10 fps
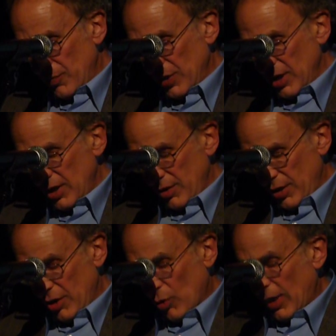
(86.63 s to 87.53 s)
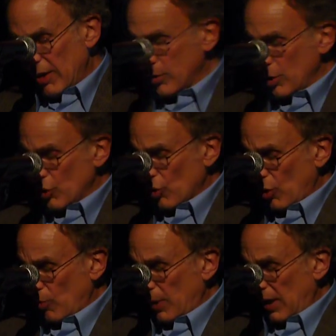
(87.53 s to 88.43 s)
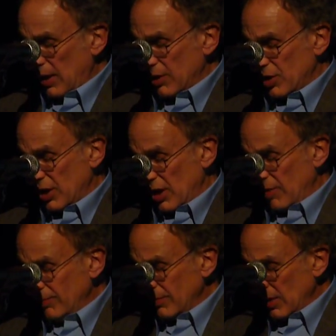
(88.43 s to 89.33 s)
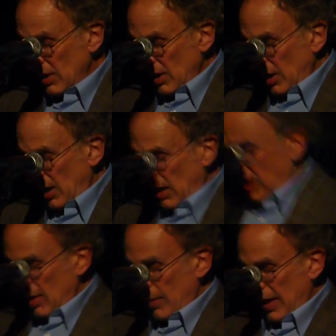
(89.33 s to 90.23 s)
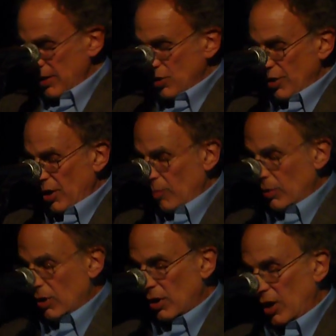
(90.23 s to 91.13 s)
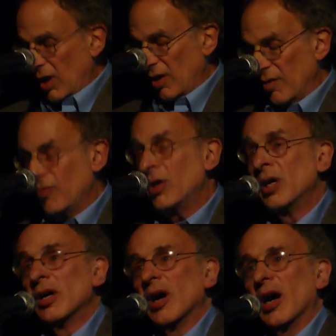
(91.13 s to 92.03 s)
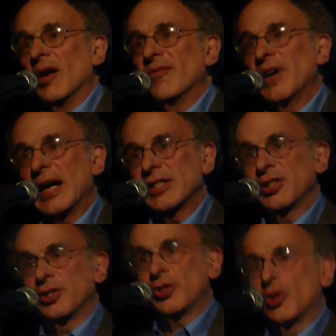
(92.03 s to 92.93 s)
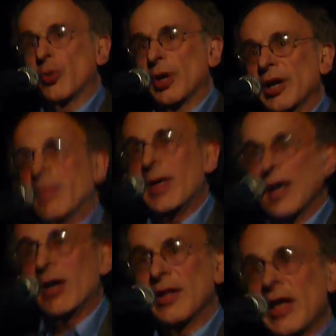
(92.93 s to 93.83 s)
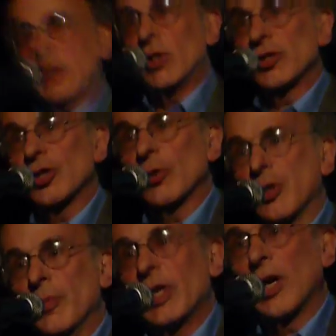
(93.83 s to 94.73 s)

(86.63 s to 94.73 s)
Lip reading: The crowd control policy has a number of facets to it, and that also can be